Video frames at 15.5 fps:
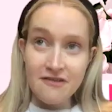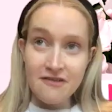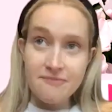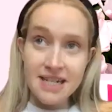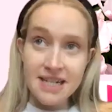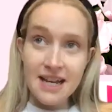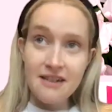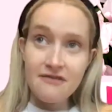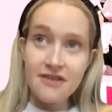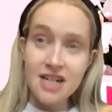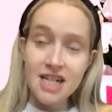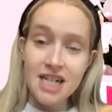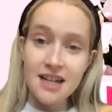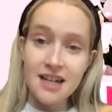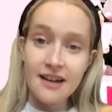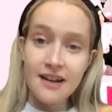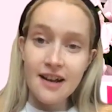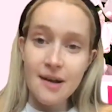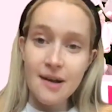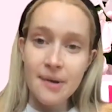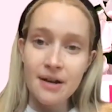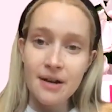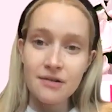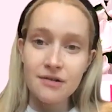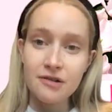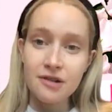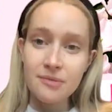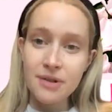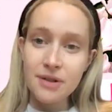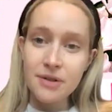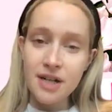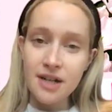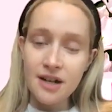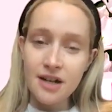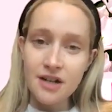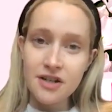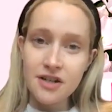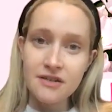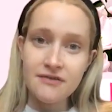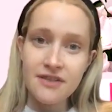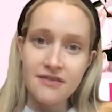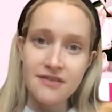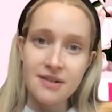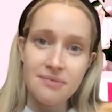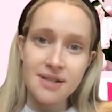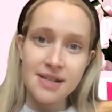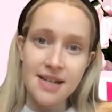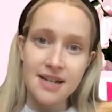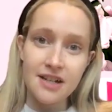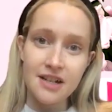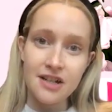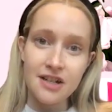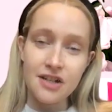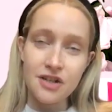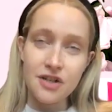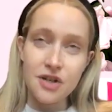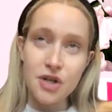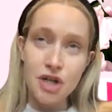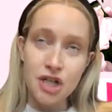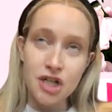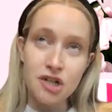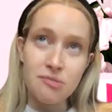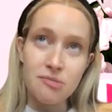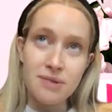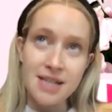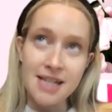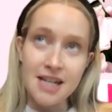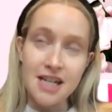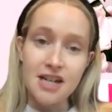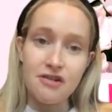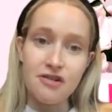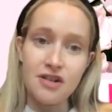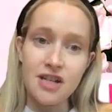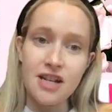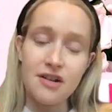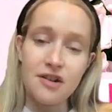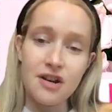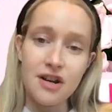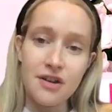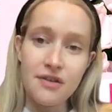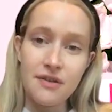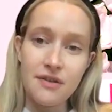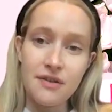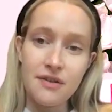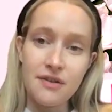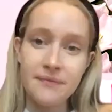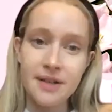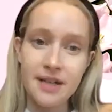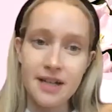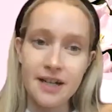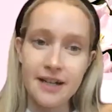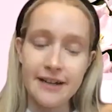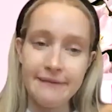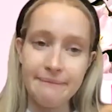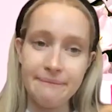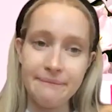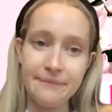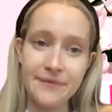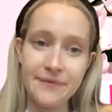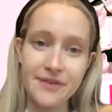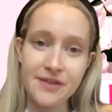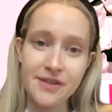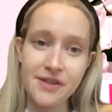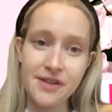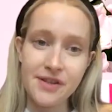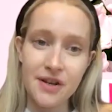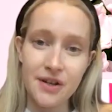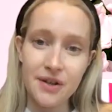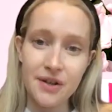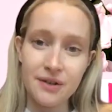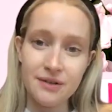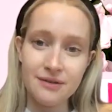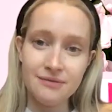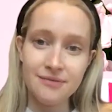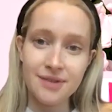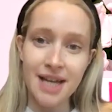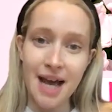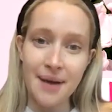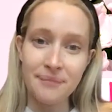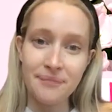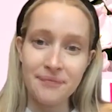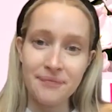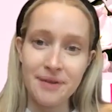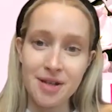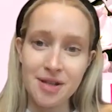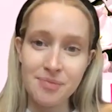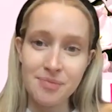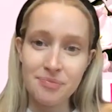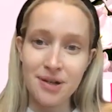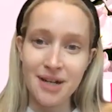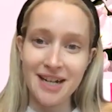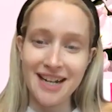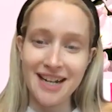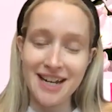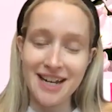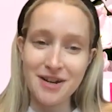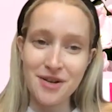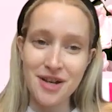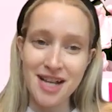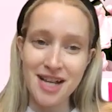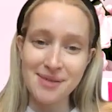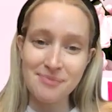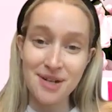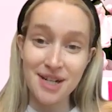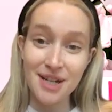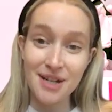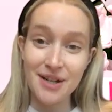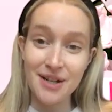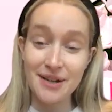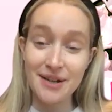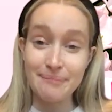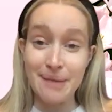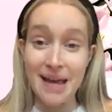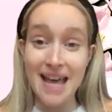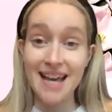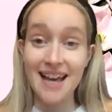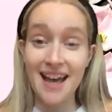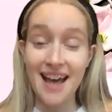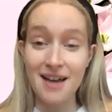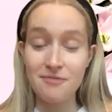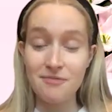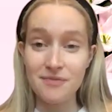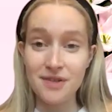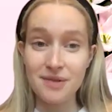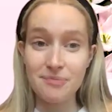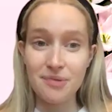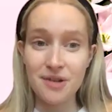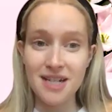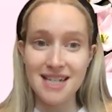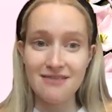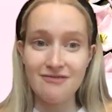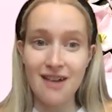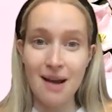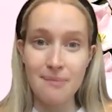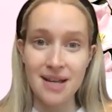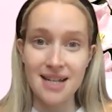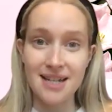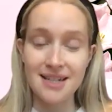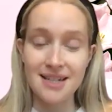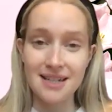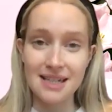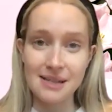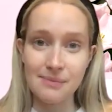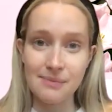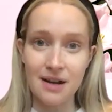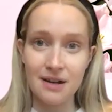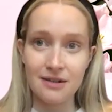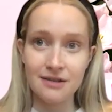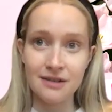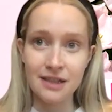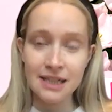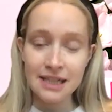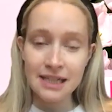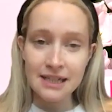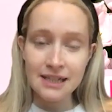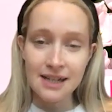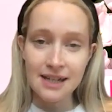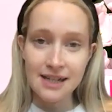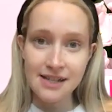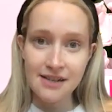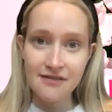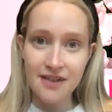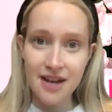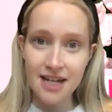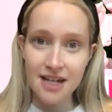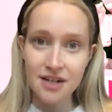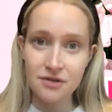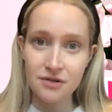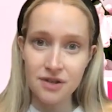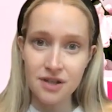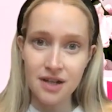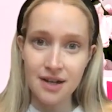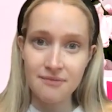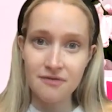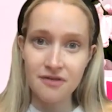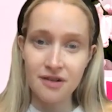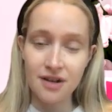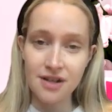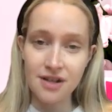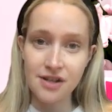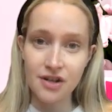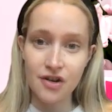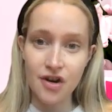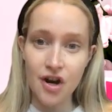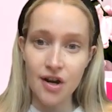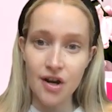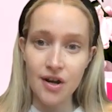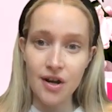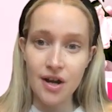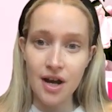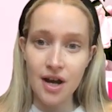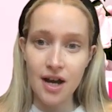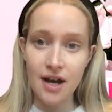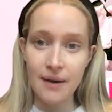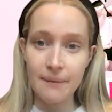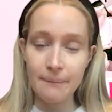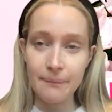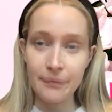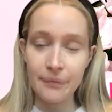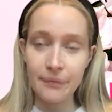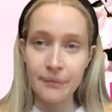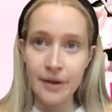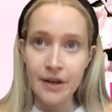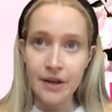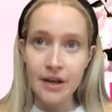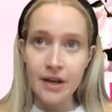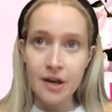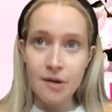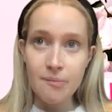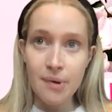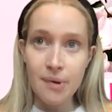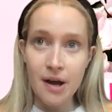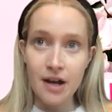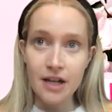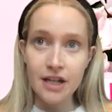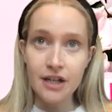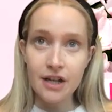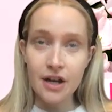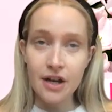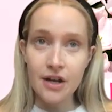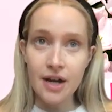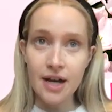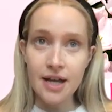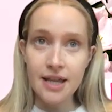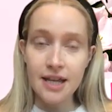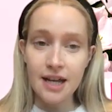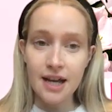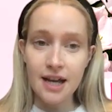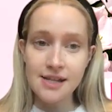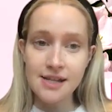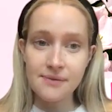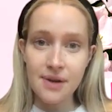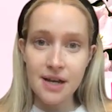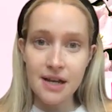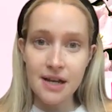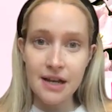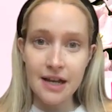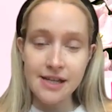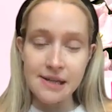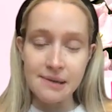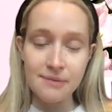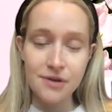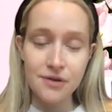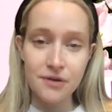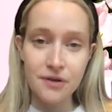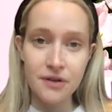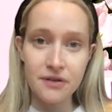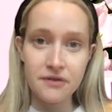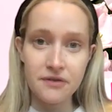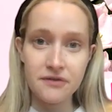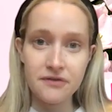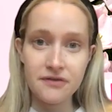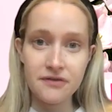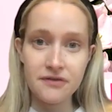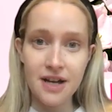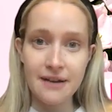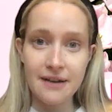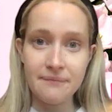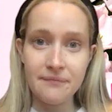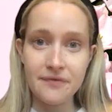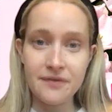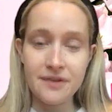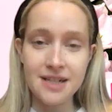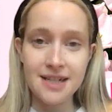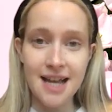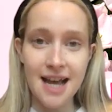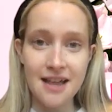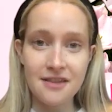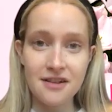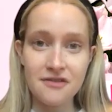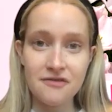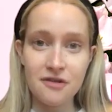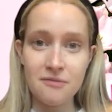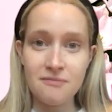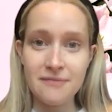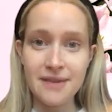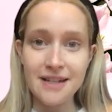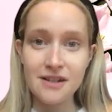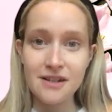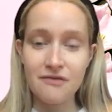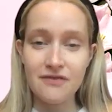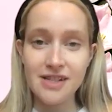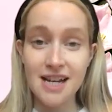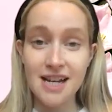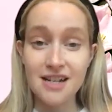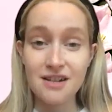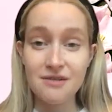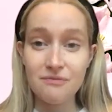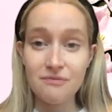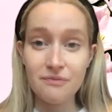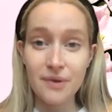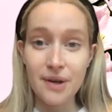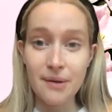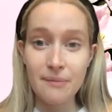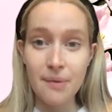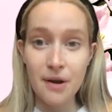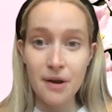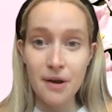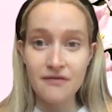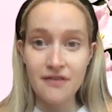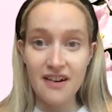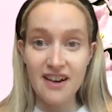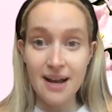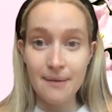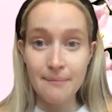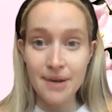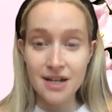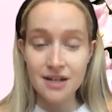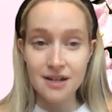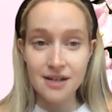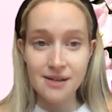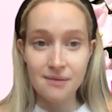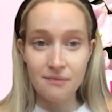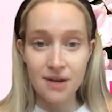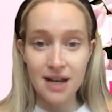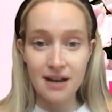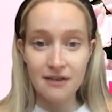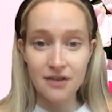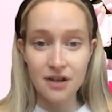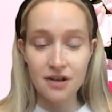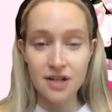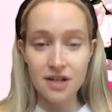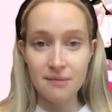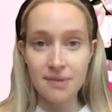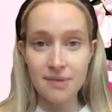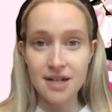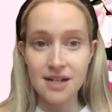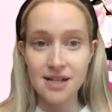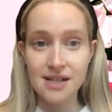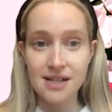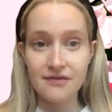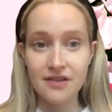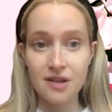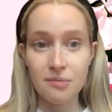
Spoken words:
been averaging about between 150% and 200% year-on-year growth. So yeah, it's pretty big and pretty rapid as well. It's a fairly short time for us to grow. But, I think as I'm sure you've gathered from this conversation, we're both very ambitious and we have huge ambitions for the